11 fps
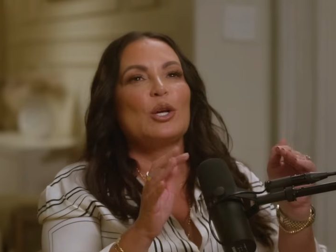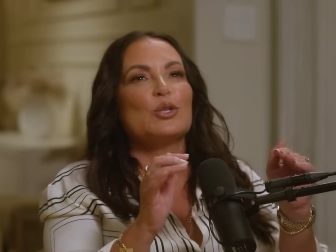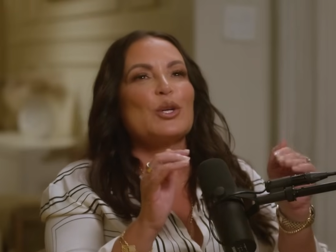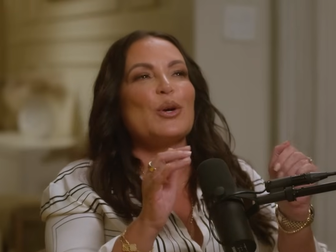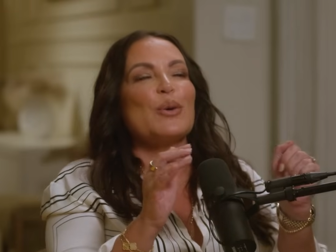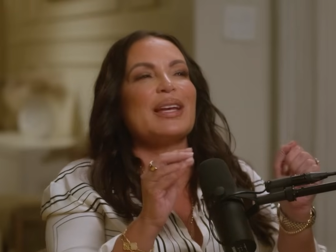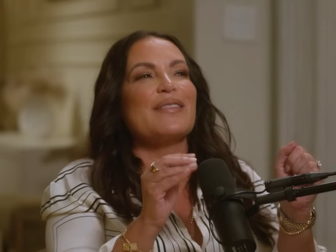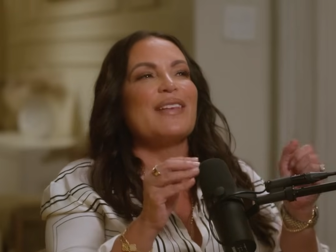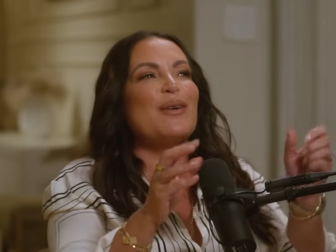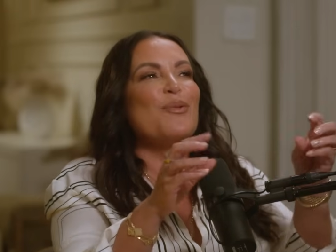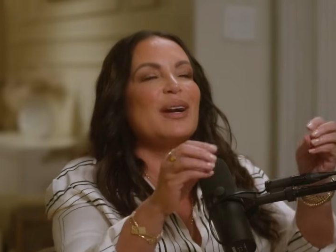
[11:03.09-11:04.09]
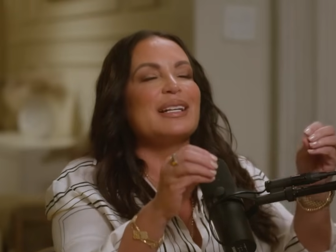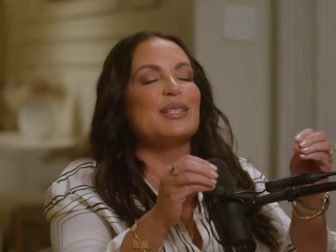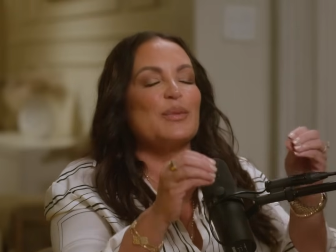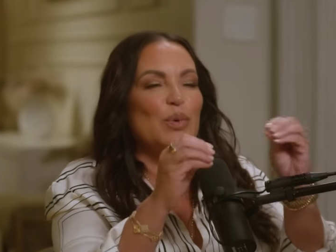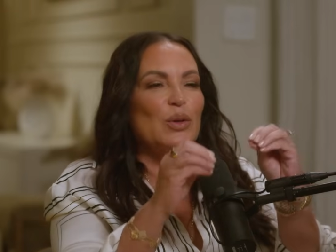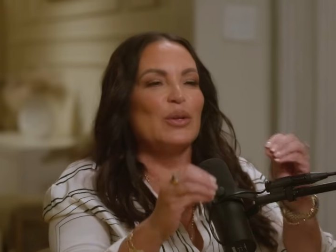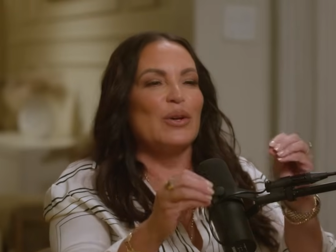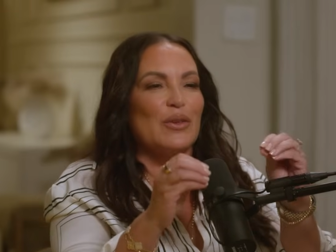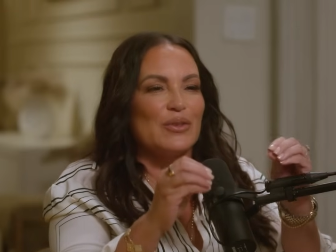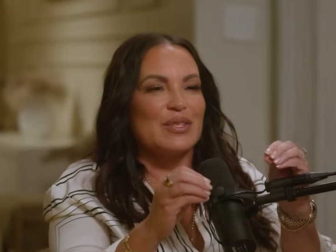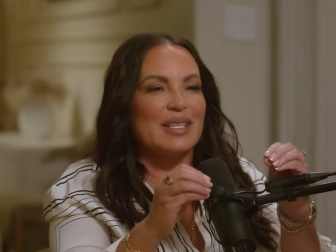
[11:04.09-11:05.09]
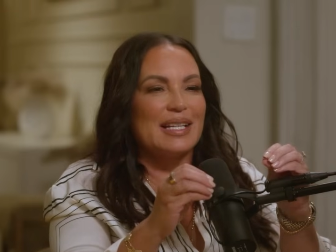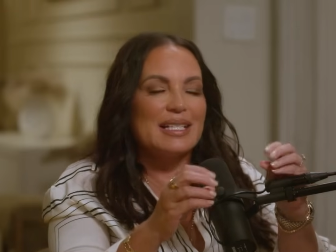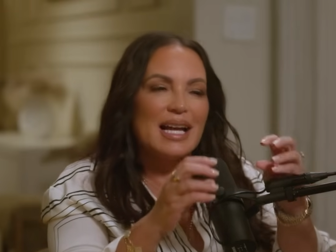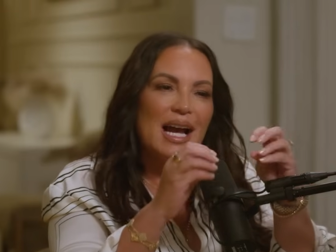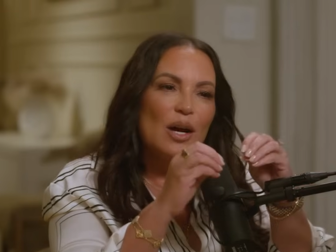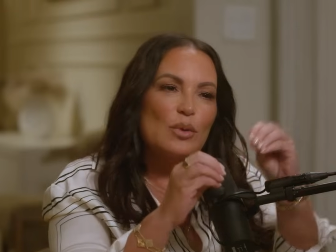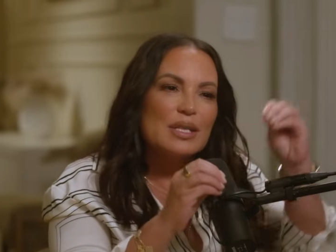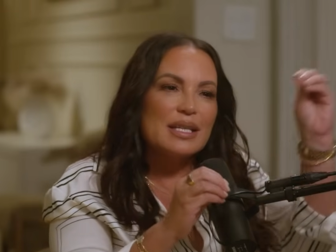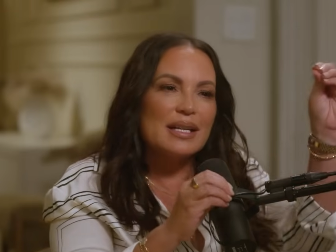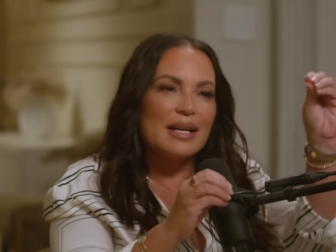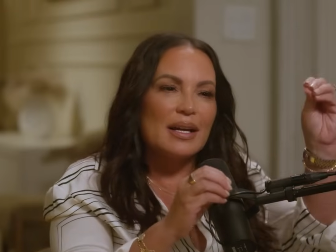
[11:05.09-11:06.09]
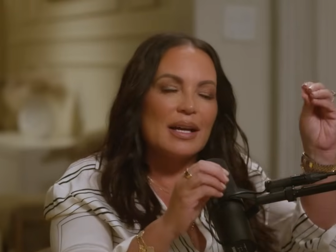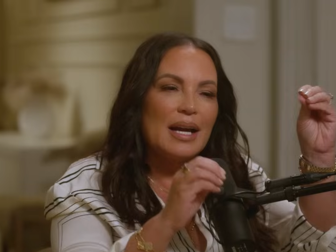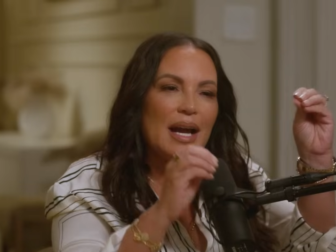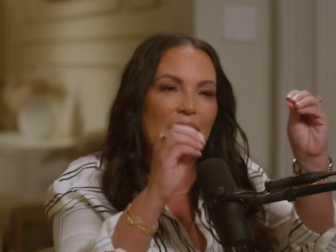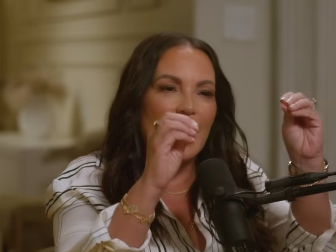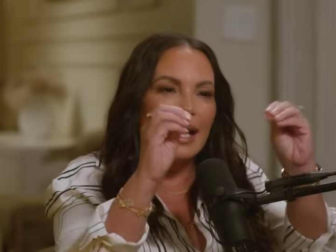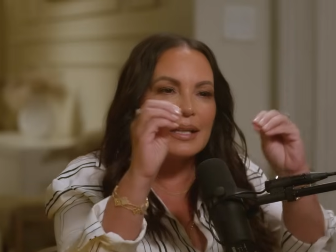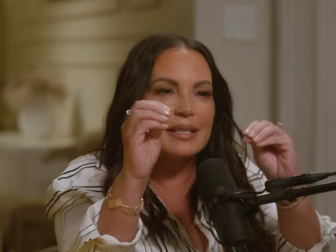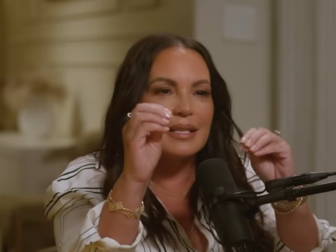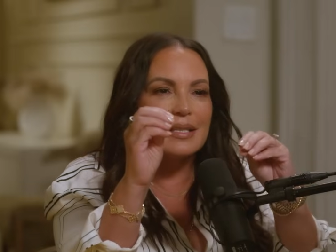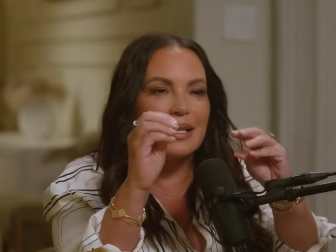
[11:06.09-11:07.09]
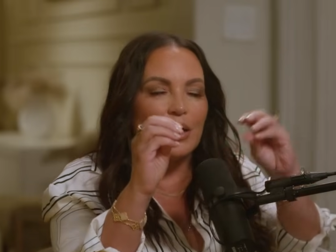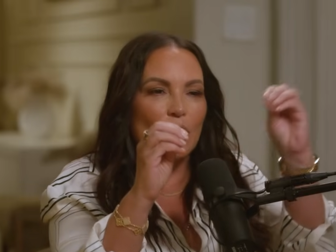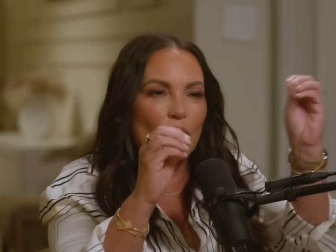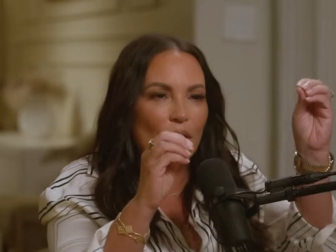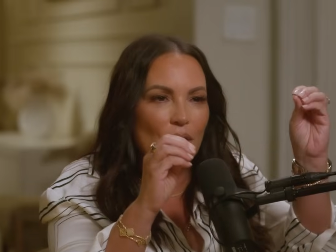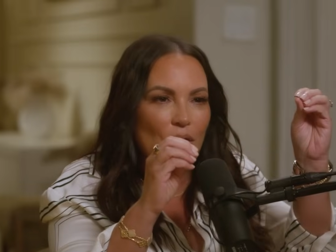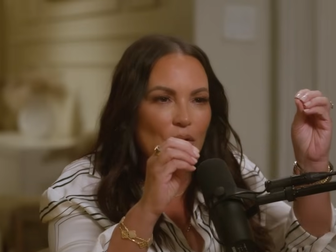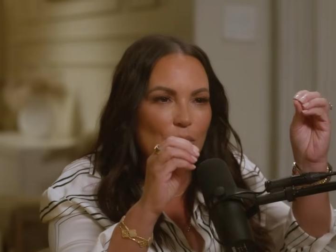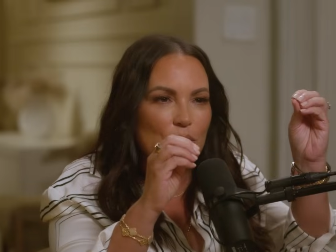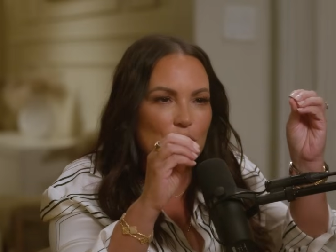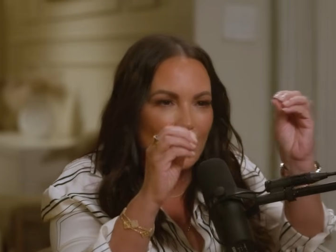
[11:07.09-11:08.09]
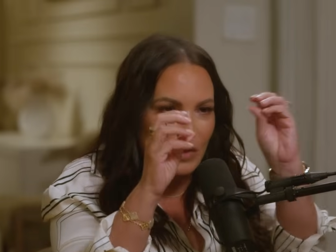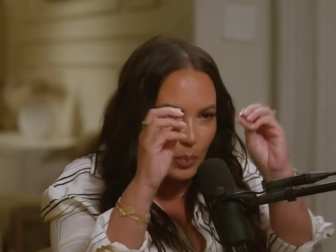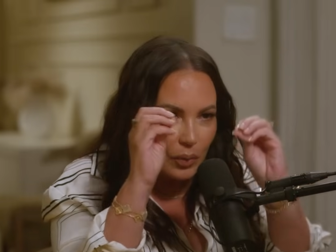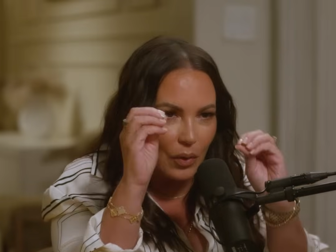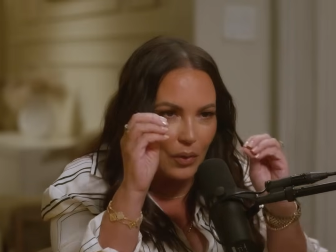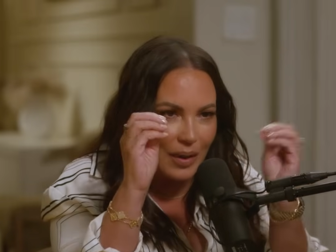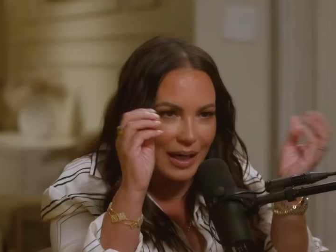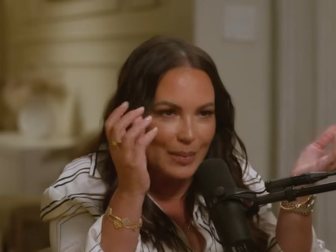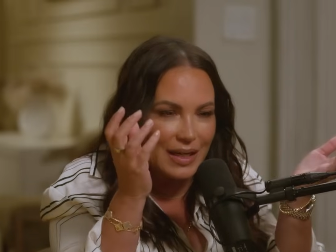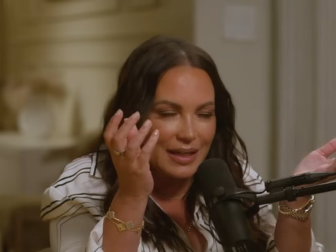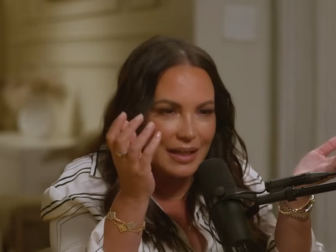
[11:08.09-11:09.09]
So if I wanted to pull all those things, how is it mm. accessing all... Do you have you, to program it?